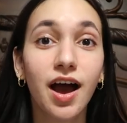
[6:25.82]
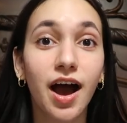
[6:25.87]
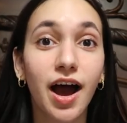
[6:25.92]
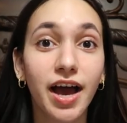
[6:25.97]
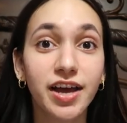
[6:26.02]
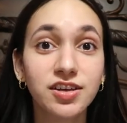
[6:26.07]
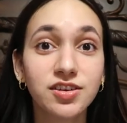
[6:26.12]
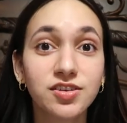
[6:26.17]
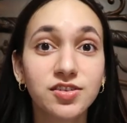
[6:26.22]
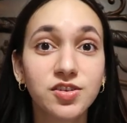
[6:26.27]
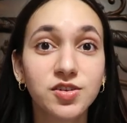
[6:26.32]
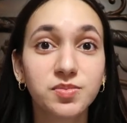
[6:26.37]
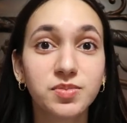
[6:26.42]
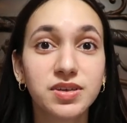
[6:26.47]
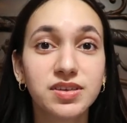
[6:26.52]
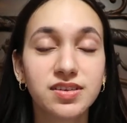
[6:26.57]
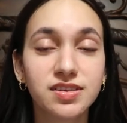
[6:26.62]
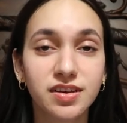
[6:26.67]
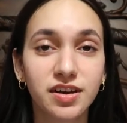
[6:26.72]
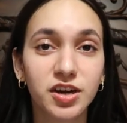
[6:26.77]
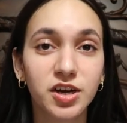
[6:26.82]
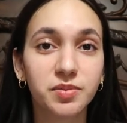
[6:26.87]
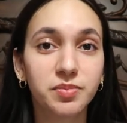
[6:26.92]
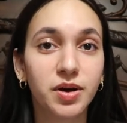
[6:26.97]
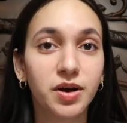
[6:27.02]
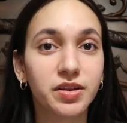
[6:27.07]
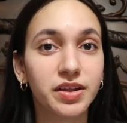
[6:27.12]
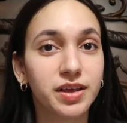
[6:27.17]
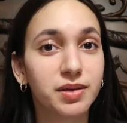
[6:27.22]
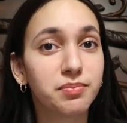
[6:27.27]
I used to be scared
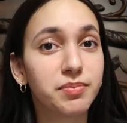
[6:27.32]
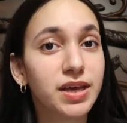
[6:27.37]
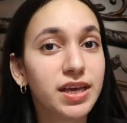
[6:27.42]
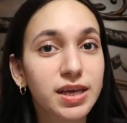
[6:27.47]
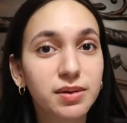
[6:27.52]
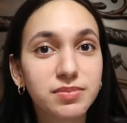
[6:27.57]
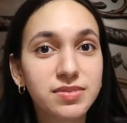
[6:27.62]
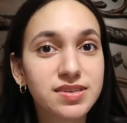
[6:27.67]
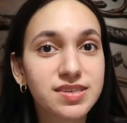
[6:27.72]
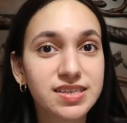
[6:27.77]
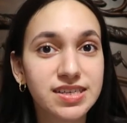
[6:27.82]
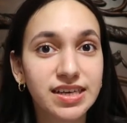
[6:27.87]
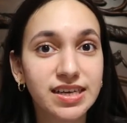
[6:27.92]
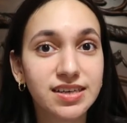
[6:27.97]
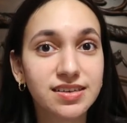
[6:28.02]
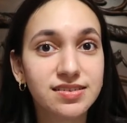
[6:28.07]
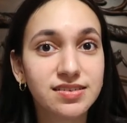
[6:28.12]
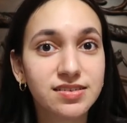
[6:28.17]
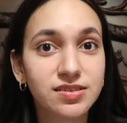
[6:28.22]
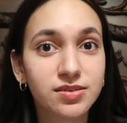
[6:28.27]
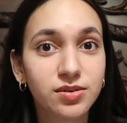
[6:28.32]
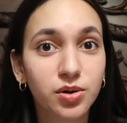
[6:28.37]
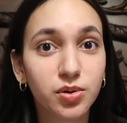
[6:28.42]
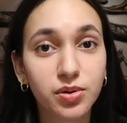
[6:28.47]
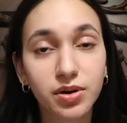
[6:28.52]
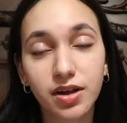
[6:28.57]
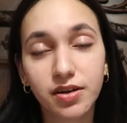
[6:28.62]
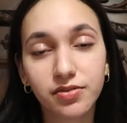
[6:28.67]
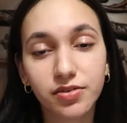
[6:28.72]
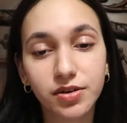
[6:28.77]
about like making mistakes or
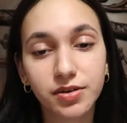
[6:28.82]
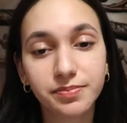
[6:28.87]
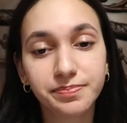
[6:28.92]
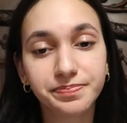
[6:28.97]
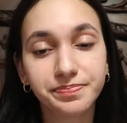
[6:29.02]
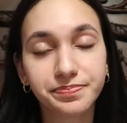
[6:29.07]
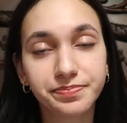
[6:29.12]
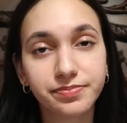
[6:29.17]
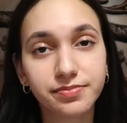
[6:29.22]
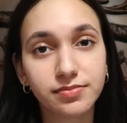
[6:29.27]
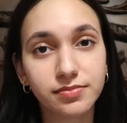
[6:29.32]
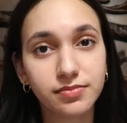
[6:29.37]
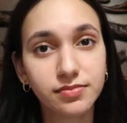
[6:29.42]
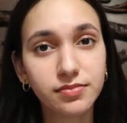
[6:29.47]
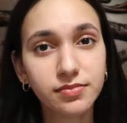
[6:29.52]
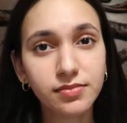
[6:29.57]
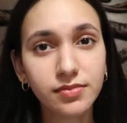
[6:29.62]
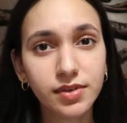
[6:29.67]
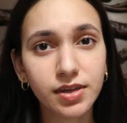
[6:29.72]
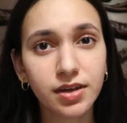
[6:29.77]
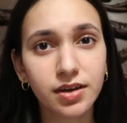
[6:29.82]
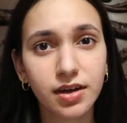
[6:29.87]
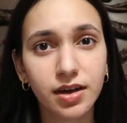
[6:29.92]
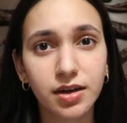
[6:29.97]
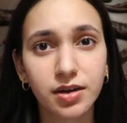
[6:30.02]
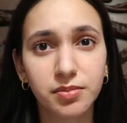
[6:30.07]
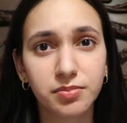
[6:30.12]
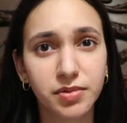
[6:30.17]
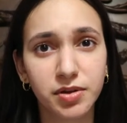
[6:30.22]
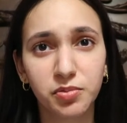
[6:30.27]
whatever,
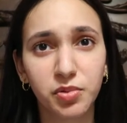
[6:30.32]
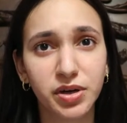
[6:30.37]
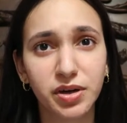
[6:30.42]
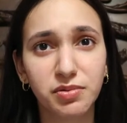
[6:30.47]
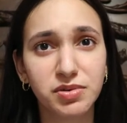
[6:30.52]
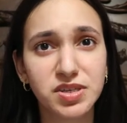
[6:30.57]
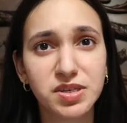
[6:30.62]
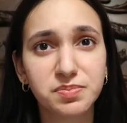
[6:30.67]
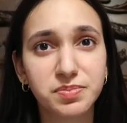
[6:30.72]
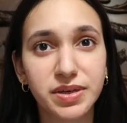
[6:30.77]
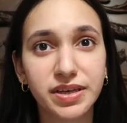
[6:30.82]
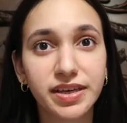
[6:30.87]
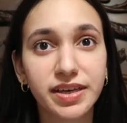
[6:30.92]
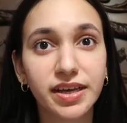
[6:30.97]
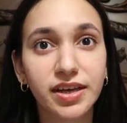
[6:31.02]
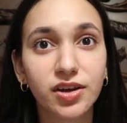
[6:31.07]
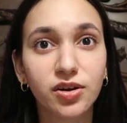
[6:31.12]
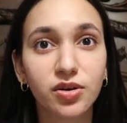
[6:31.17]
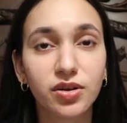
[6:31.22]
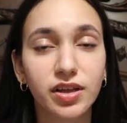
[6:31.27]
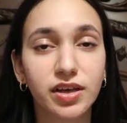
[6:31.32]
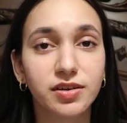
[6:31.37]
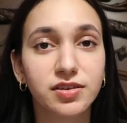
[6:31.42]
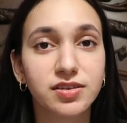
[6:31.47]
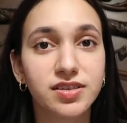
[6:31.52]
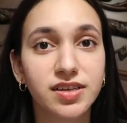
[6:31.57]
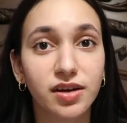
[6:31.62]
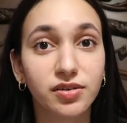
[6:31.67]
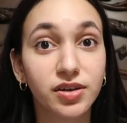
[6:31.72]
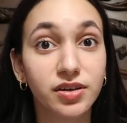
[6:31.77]
and when I was speaking or like
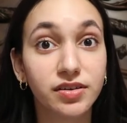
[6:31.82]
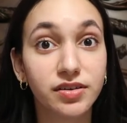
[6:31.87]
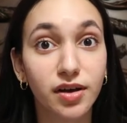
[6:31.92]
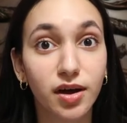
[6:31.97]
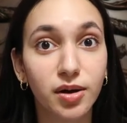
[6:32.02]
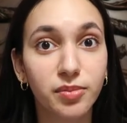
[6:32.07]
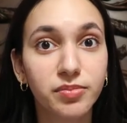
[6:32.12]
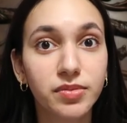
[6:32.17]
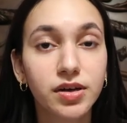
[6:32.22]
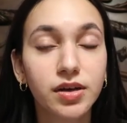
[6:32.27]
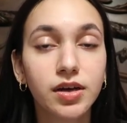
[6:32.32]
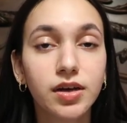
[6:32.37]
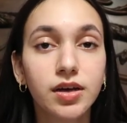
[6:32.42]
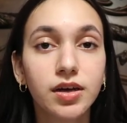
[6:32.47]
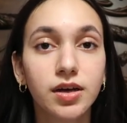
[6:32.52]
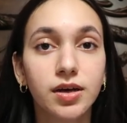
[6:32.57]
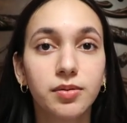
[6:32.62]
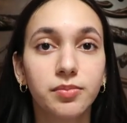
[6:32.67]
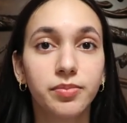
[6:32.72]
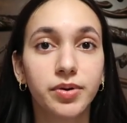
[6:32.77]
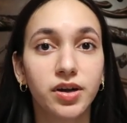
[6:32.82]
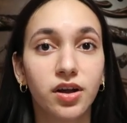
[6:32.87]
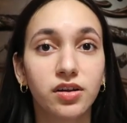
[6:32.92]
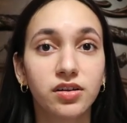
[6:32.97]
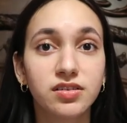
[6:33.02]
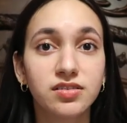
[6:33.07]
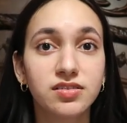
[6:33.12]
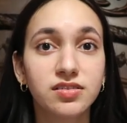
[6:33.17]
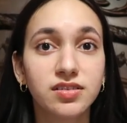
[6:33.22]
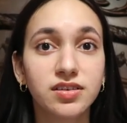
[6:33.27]
sounding dumb, but
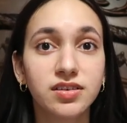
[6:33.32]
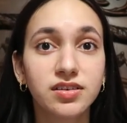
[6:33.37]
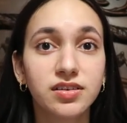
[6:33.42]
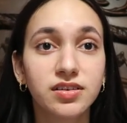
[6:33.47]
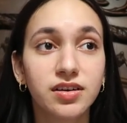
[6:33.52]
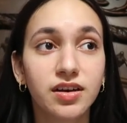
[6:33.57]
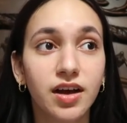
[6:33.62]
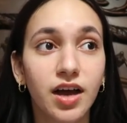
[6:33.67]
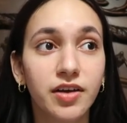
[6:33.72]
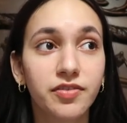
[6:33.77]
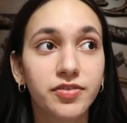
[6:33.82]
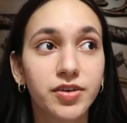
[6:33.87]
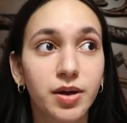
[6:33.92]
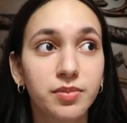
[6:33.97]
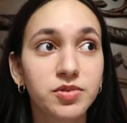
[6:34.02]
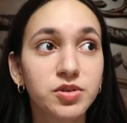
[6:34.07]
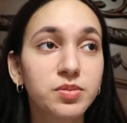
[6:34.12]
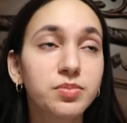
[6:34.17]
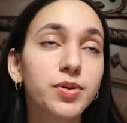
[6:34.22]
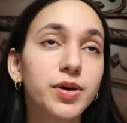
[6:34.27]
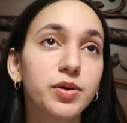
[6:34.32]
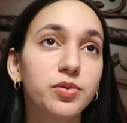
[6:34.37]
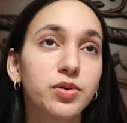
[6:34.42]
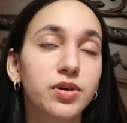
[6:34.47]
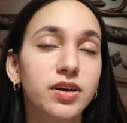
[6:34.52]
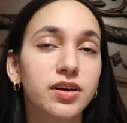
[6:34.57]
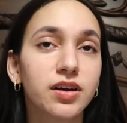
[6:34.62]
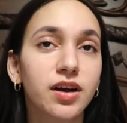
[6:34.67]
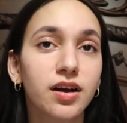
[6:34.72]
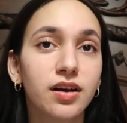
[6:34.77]
honestly, I've come to a point
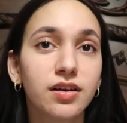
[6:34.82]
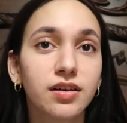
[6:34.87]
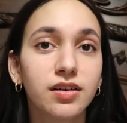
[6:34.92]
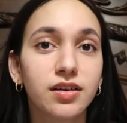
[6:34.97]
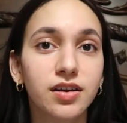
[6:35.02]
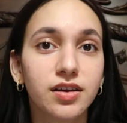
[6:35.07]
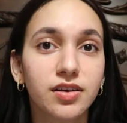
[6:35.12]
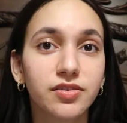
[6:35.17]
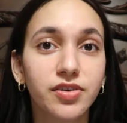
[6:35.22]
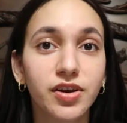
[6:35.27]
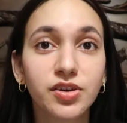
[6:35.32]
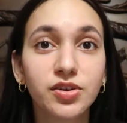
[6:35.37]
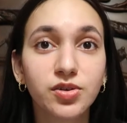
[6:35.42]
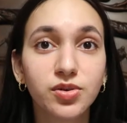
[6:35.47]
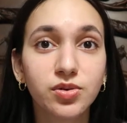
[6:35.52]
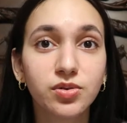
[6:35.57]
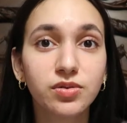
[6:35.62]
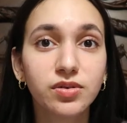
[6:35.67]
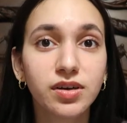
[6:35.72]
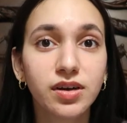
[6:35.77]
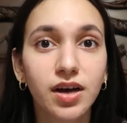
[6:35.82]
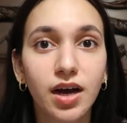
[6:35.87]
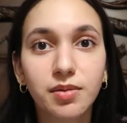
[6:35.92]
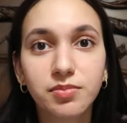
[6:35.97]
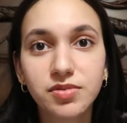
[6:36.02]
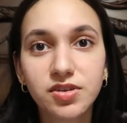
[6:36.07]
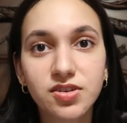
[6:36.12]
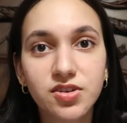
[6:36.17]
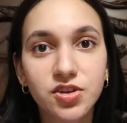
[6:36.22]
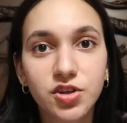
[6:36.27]
where if I do,
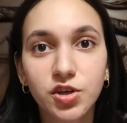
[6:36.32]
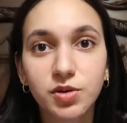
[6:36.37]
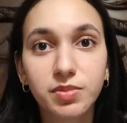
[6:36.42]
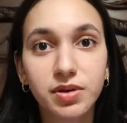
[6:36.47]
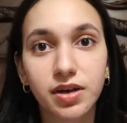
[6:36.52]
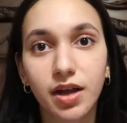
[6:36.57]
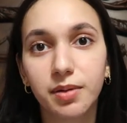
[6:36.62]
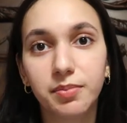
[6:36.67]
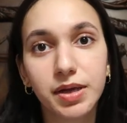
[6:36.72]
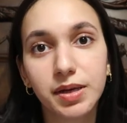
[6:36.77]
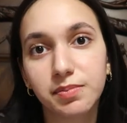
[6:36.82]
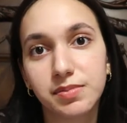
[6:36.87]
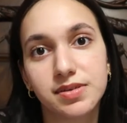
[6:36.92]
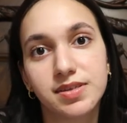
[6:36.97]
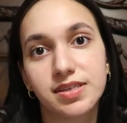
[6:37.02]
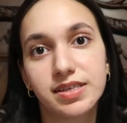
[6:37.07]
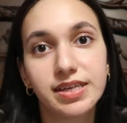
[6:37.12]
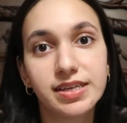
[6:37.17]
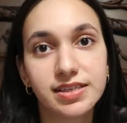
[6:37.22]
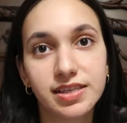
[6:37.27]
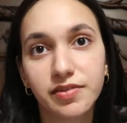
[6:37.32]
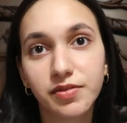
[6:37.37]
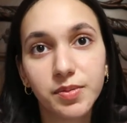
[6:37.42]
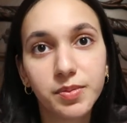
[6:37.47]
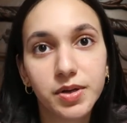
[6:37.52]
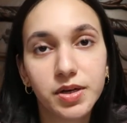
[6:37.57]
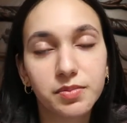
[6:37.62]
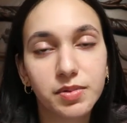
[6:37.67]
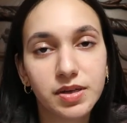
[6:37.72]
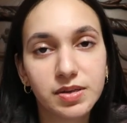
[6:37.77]
I'm just human. I make mistakes.
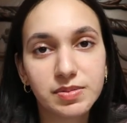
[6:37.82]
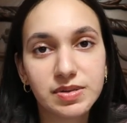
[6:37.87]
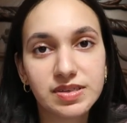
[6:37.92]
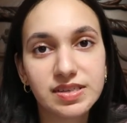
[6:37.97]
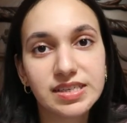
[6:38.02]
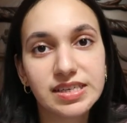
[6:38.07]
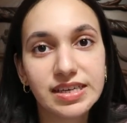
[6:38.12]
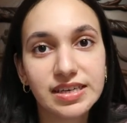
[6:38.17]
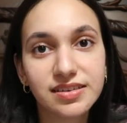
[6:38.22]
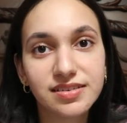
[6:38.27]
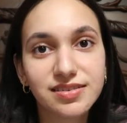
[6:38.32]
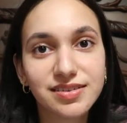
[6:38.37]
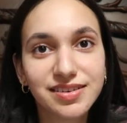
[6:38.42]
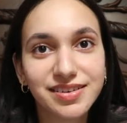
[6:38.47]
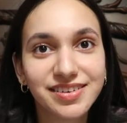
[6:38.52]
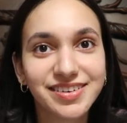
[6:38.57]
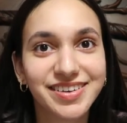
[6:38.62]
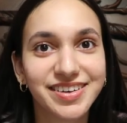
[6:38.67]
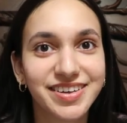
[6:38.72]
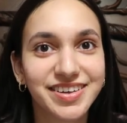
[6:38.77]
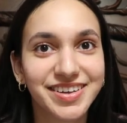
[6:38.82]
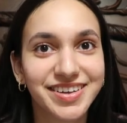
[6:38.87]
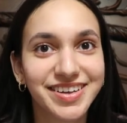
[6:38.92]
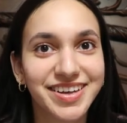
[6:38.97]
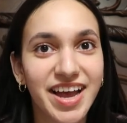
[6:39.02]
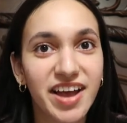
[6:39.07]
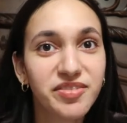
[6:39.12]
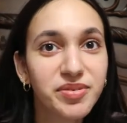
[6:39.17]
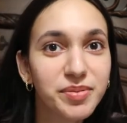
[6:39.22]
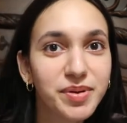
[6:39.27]
Everybody makes mistakes.
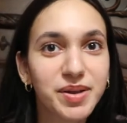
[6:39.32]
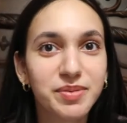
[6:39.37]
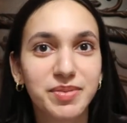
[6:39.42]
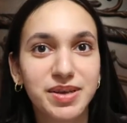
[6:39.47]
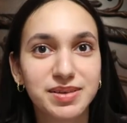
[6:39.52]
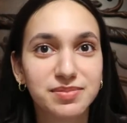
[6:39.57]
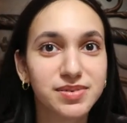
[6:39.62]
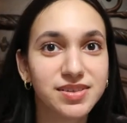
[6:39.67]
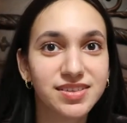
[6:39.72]
Everybody